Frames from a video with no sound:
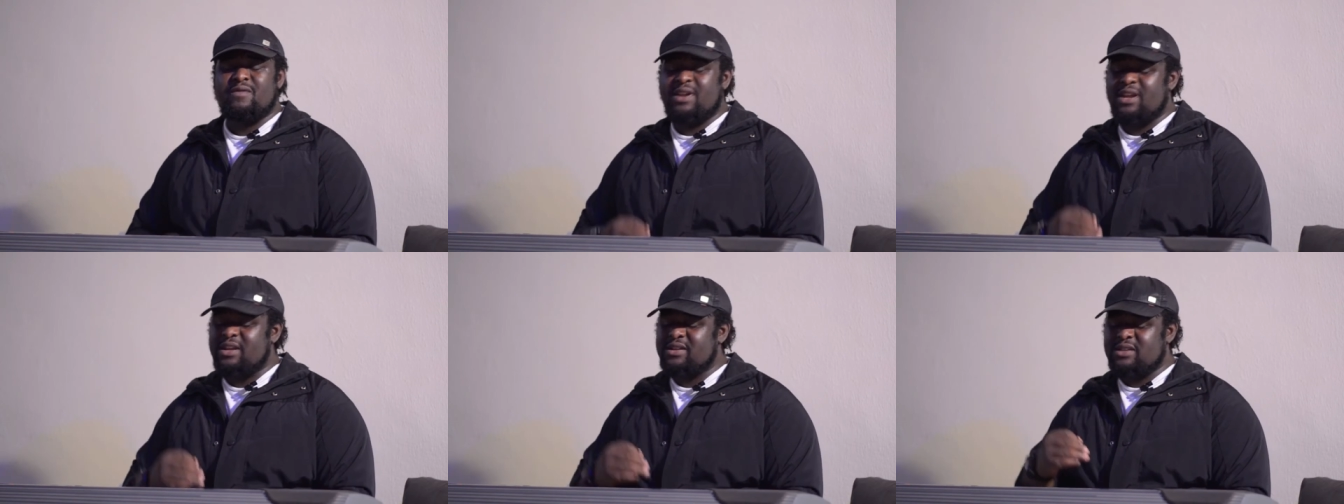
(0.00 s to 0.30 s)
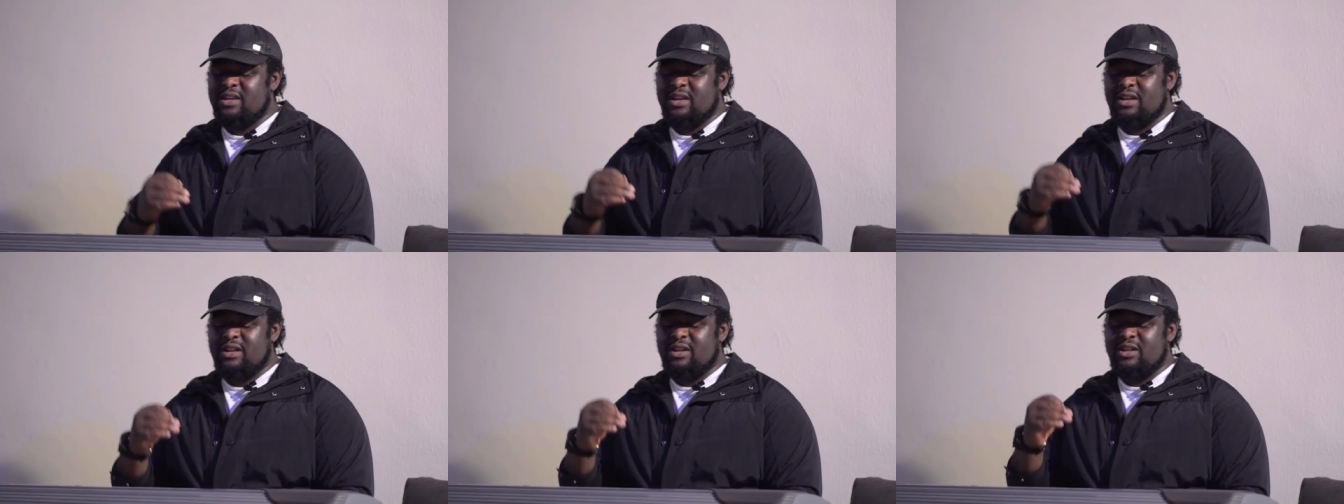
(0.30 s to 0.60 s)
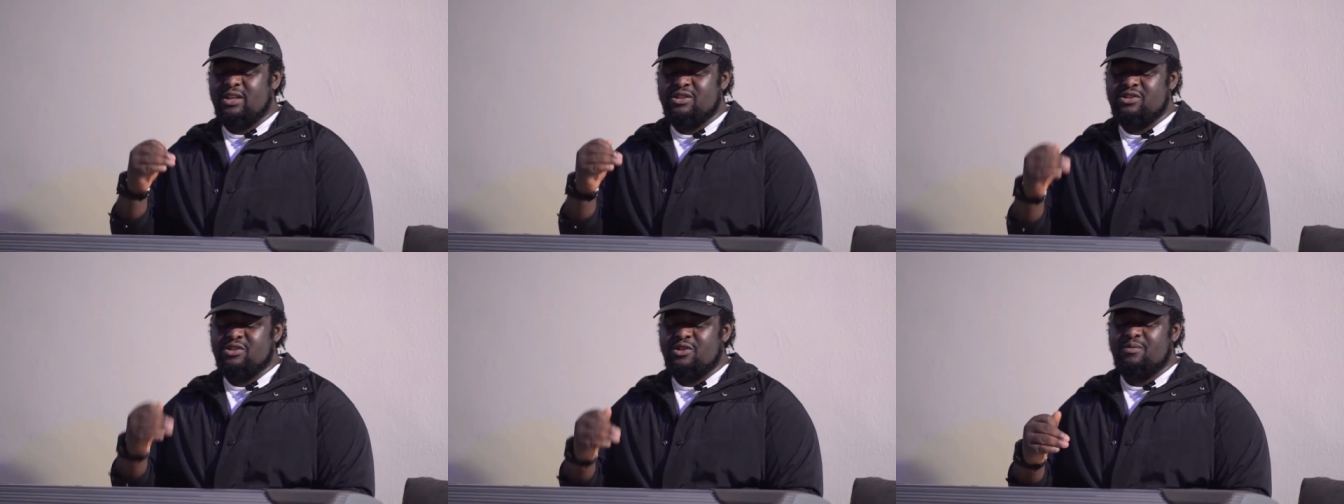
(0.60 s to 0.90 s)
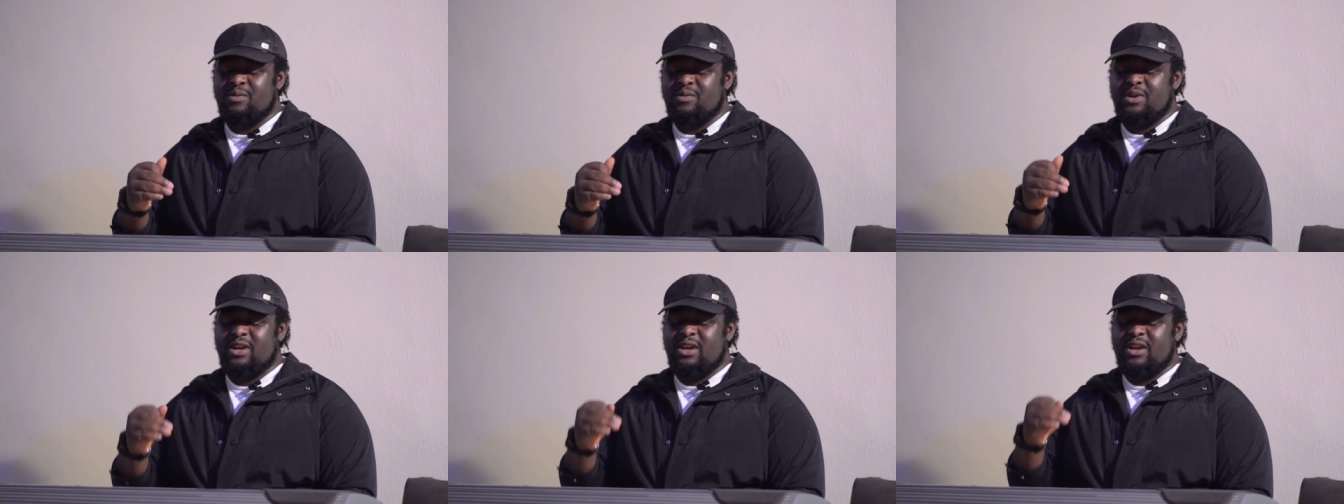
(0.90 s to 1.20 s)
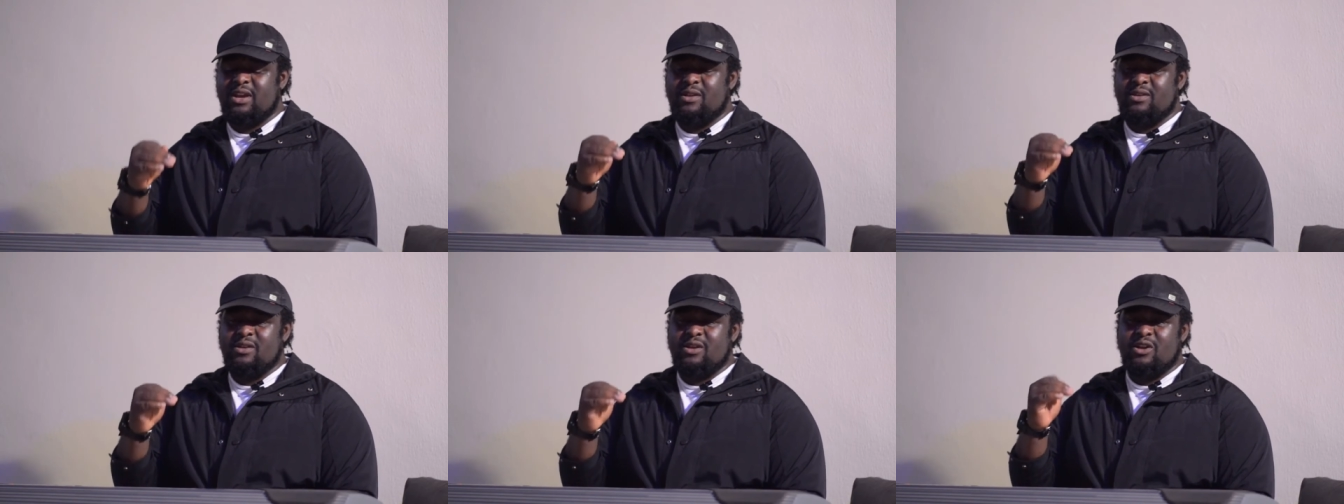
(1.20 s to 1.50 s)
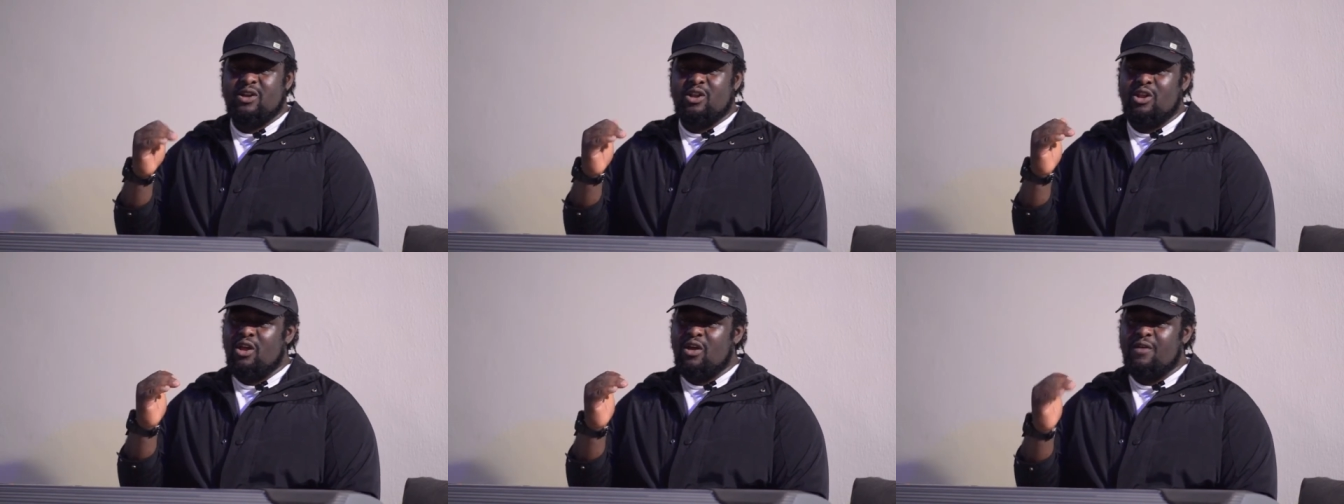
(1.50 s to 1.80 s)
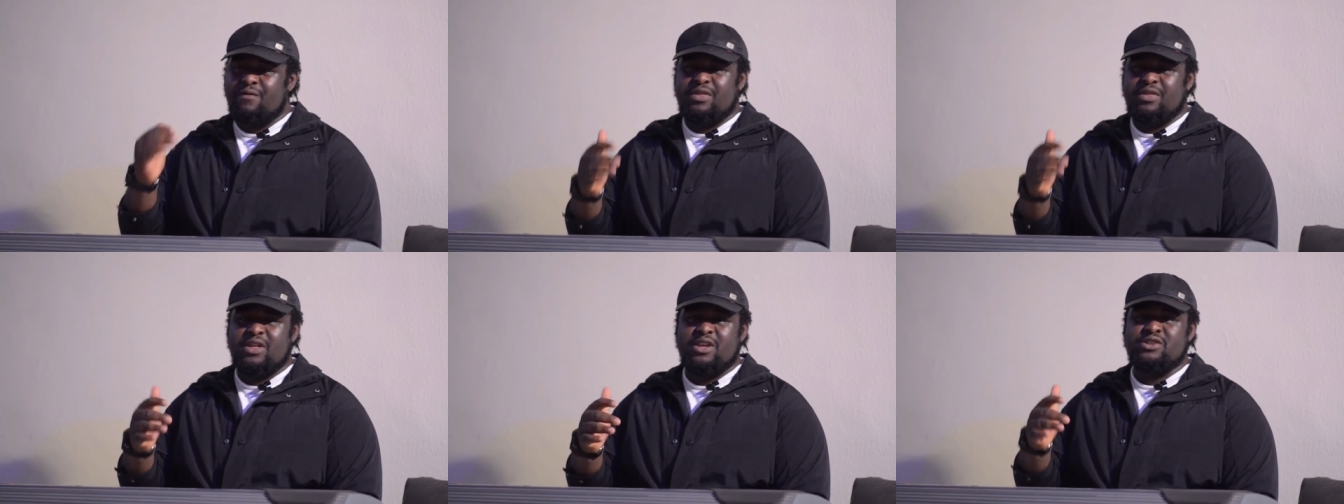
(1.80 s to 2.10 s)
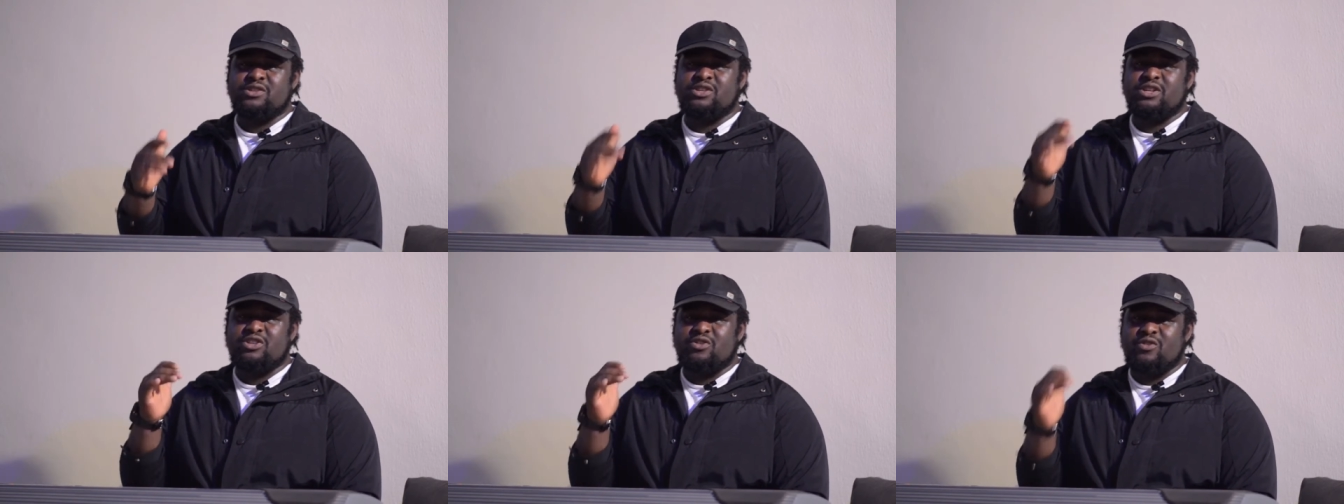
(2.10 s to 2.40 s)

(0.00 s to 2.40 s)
And I say, listen to me, and a lot of things.